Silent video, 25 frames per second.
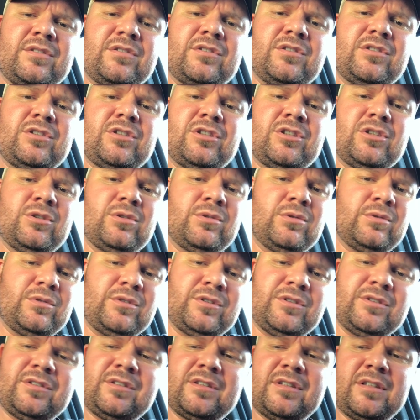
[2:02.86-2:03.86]
us to do.
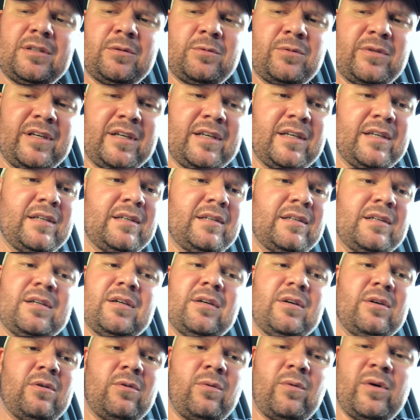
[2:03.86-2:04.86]
You see, we
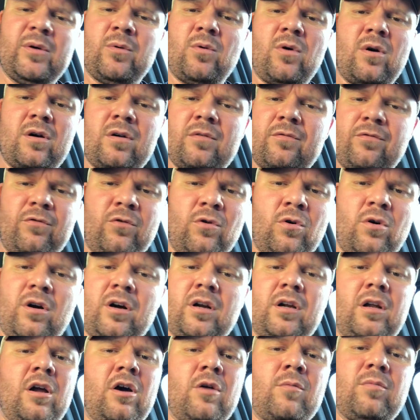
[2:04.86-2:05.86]
we weren't for
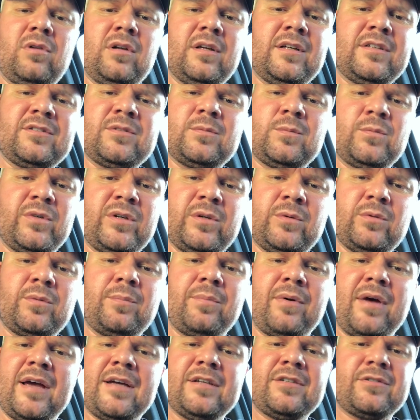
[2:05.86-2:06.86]
globalism. We were
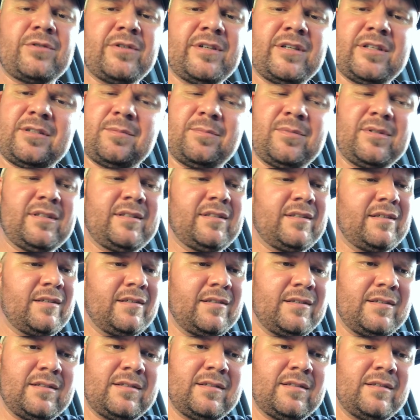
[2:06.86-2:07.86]
patriots, but the,
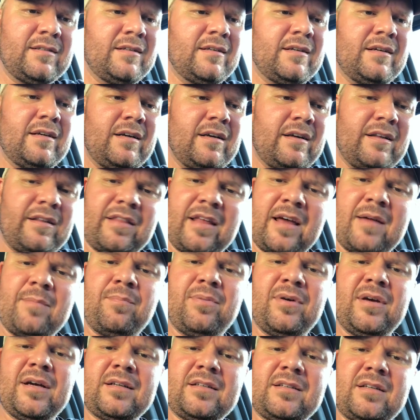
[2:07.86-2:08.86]
they
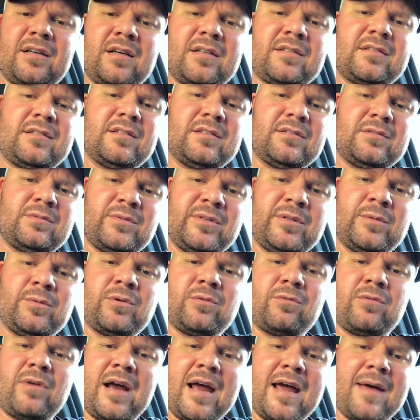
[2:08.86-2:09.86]
picked us because we
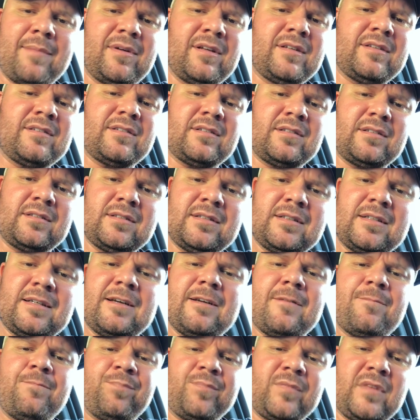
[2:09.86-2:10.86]
were rabbits, and
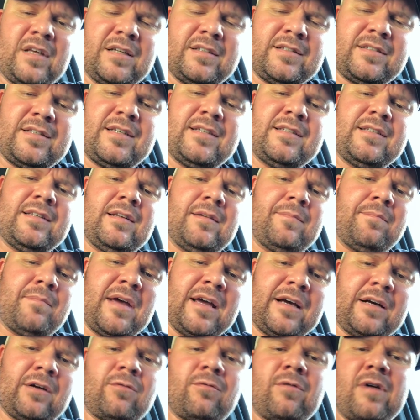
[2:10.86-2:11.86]
it's easy to
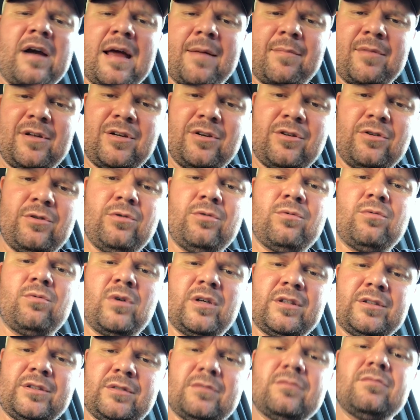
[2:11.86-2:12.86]
make a rabbit do
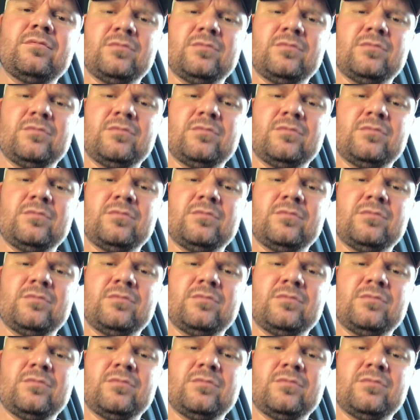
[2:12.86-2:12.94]
what